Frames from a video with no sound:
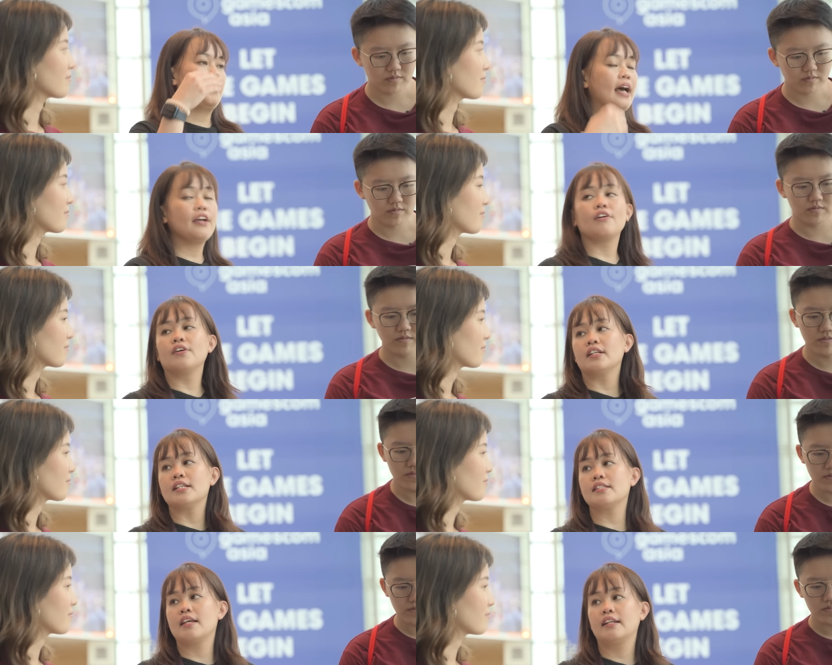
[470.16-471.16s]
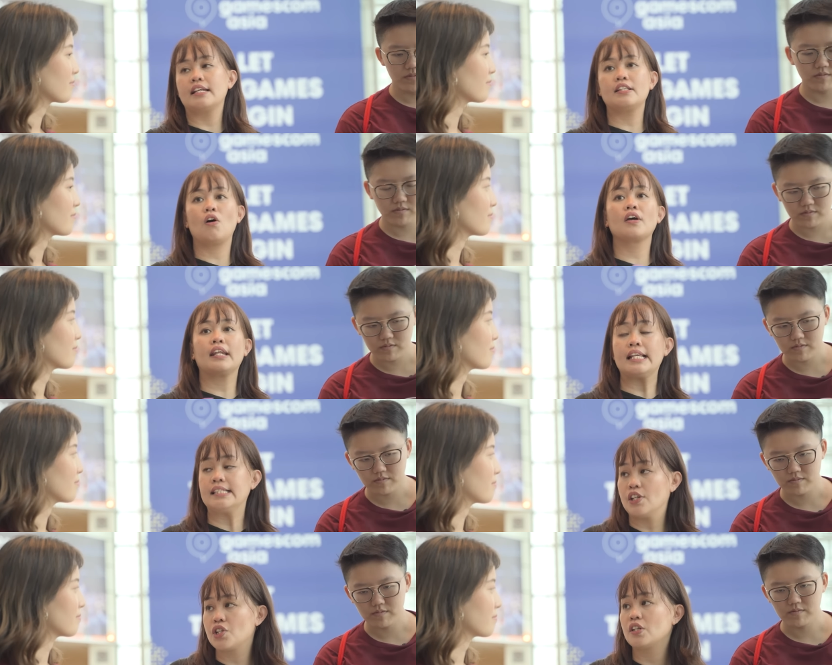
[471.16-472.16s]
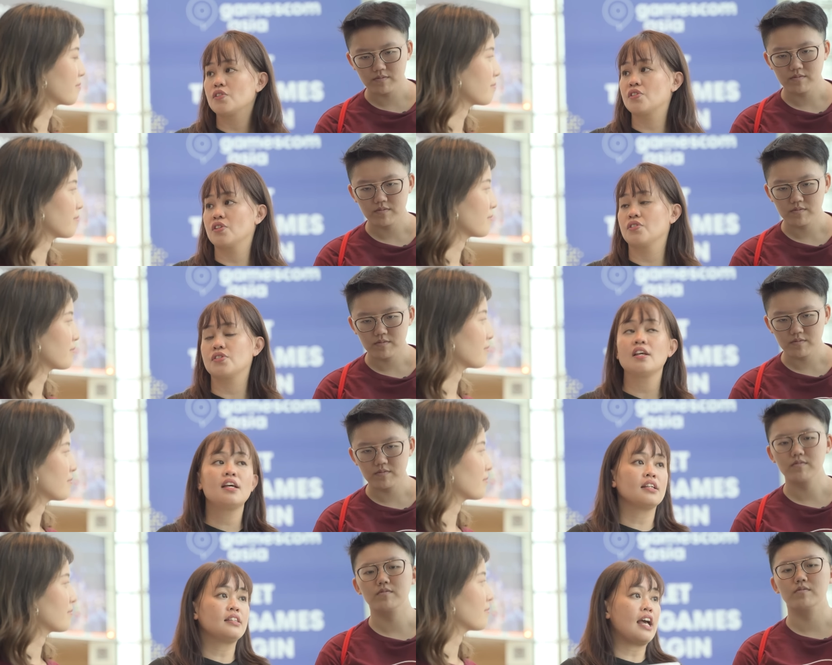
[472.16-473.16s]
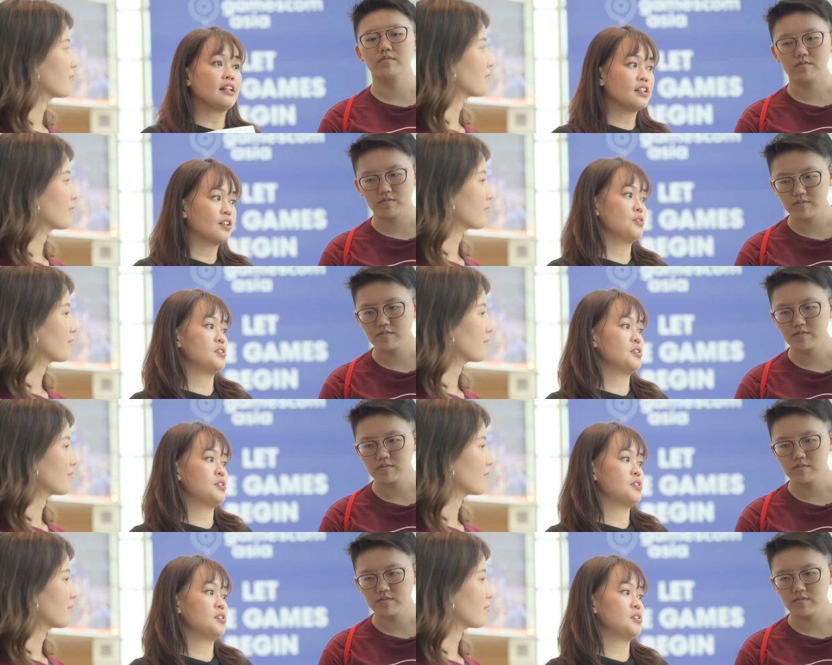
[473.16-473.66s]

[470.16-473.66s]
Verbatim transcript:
Speaker 1: Behind all this, there's the organizational skills, the technical